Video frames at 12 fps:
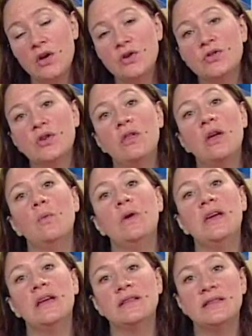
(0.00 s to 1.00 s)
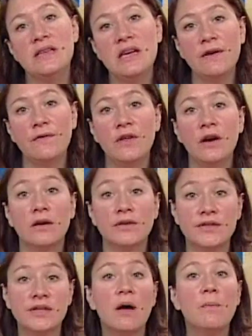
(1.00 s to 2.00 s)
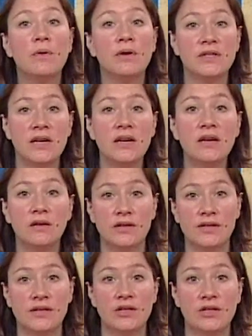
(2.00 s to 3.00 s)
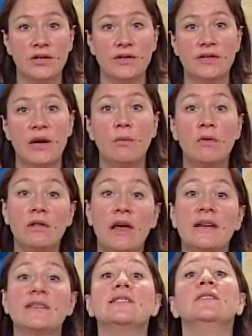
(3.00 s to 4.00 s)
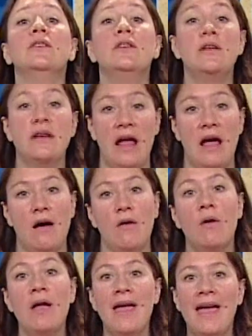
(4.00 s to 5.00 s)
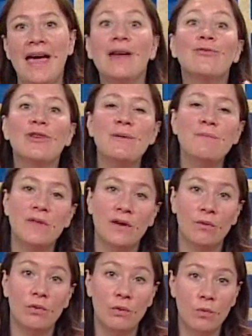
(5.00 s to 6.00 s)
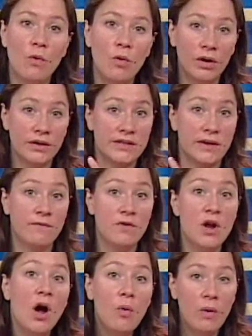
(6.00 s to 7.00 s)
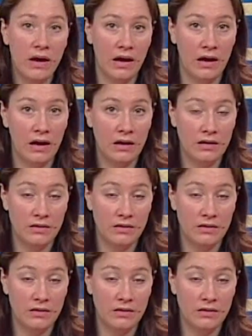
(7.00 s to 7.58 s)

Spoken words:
so that we can see if there are some particular decisions that will let us learn now and reap the rewards of knowing